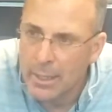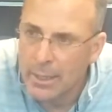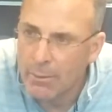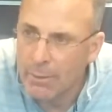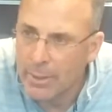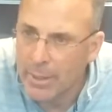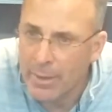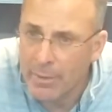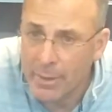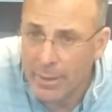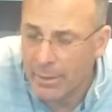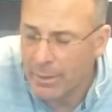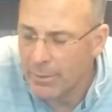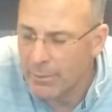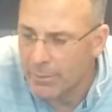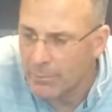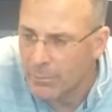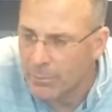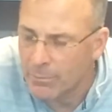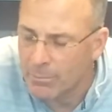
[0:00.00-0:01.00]
You know what? I think
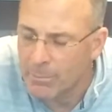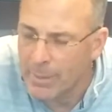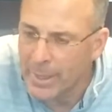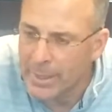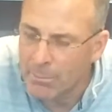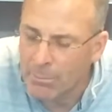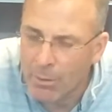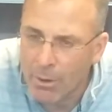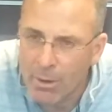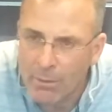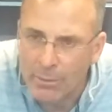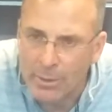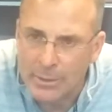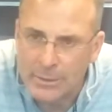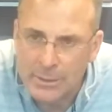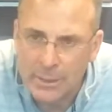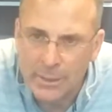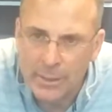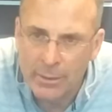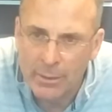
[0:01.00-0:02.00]
we're making progress.
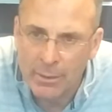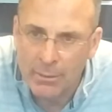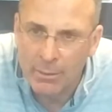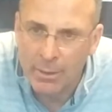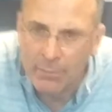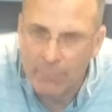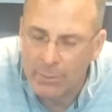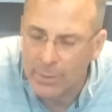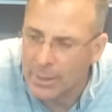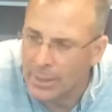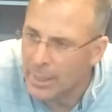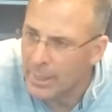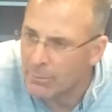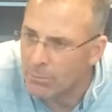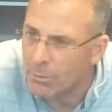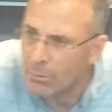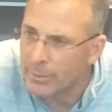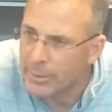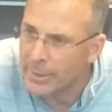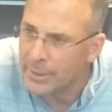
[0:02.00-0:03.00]
You know, I really
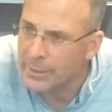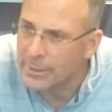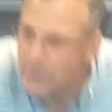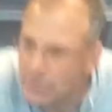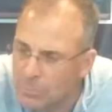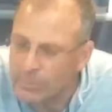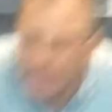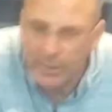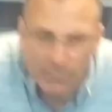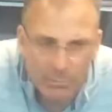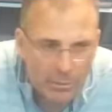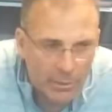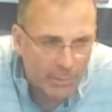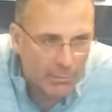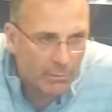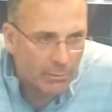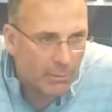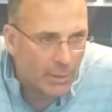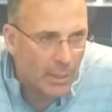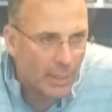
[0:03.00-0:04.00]
like what we did this week with
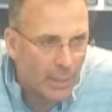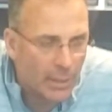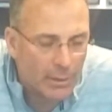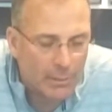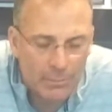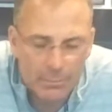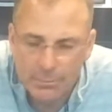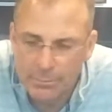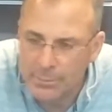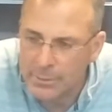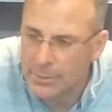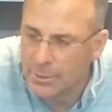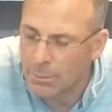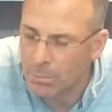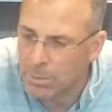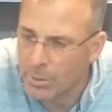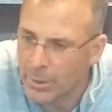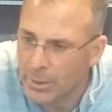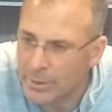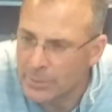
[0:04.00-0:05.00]

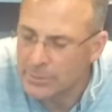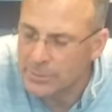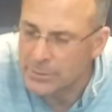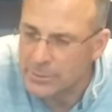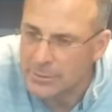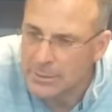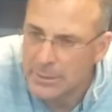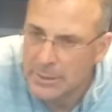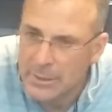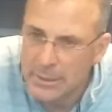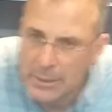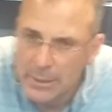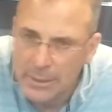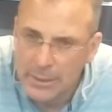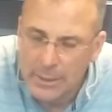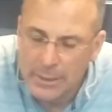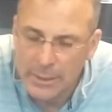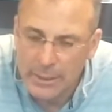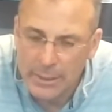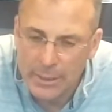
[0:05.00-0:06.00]
our players, and
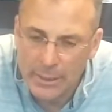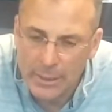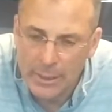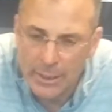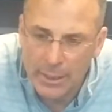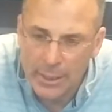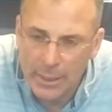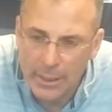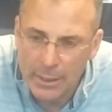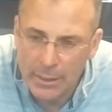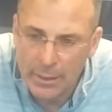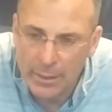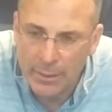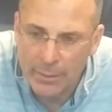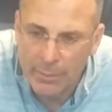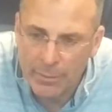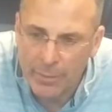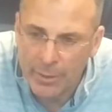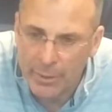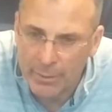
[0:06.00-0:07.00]
I
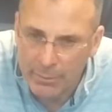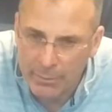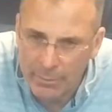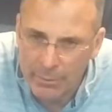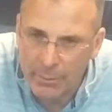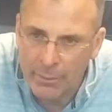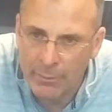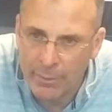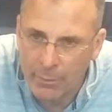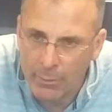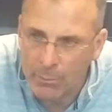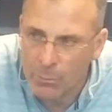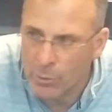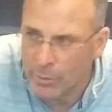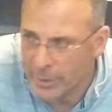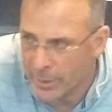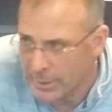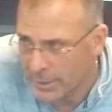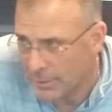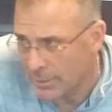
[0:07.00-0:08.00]
think, you know, they were
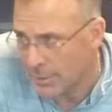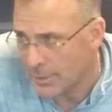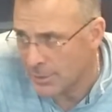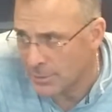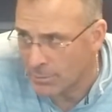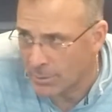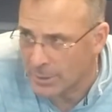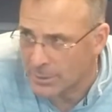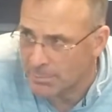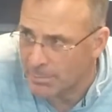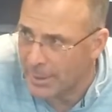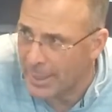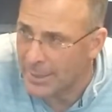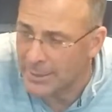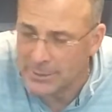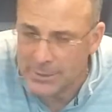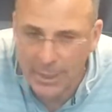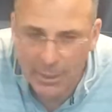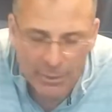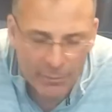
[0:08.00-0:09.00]
more detailed. I just watched
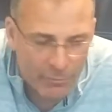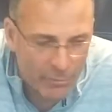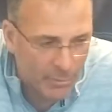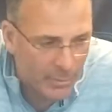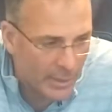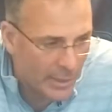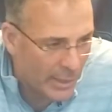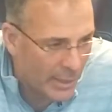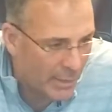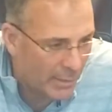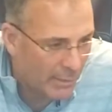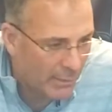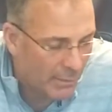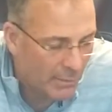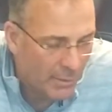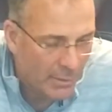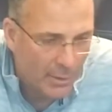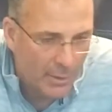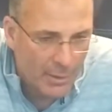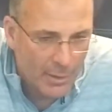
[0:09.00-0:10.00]
Pat Skelly from today,
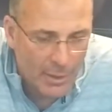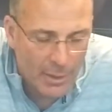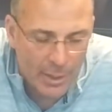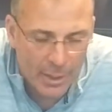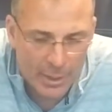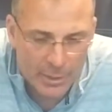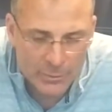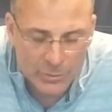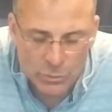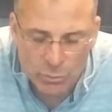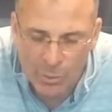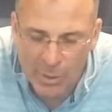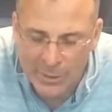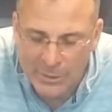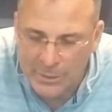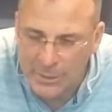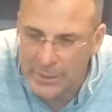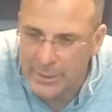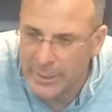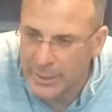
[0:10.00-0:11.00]
just
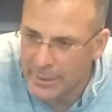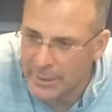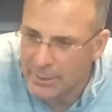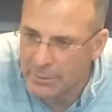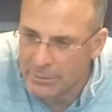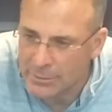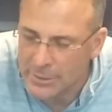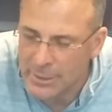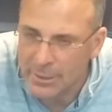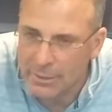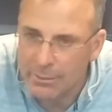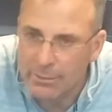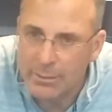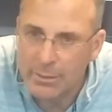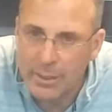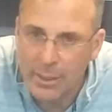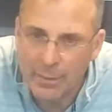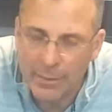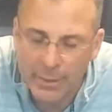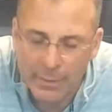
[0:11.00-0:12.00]
watching the details there.
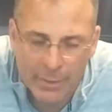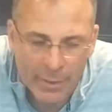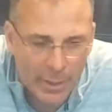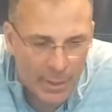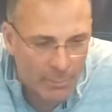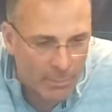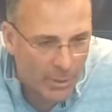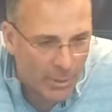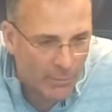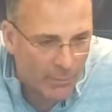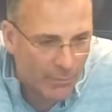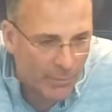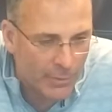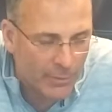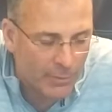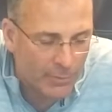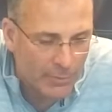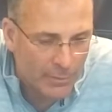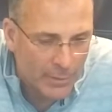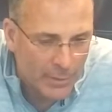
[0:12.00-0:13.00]
I think they had a better
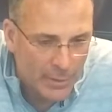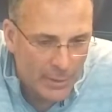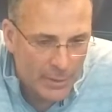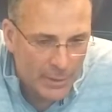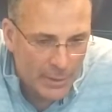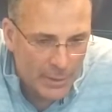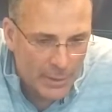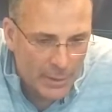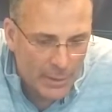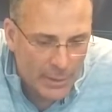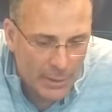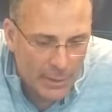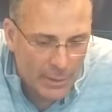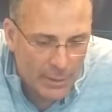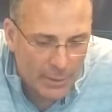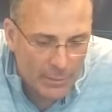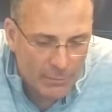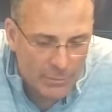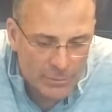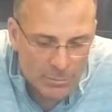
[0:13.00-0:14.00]
feel.
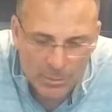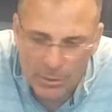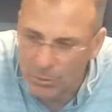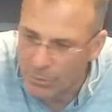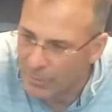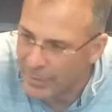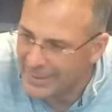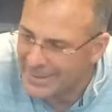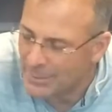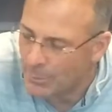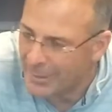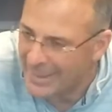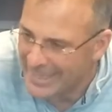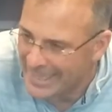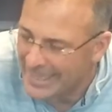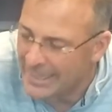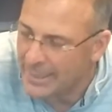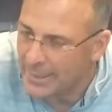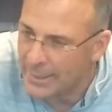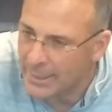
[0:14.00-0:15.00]
Some little things that we
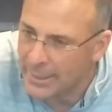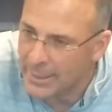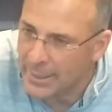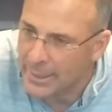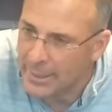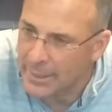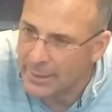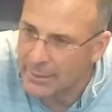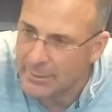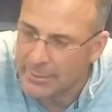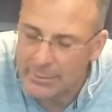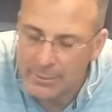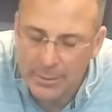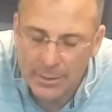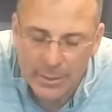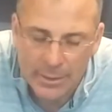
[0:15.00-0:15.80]
need to get done, and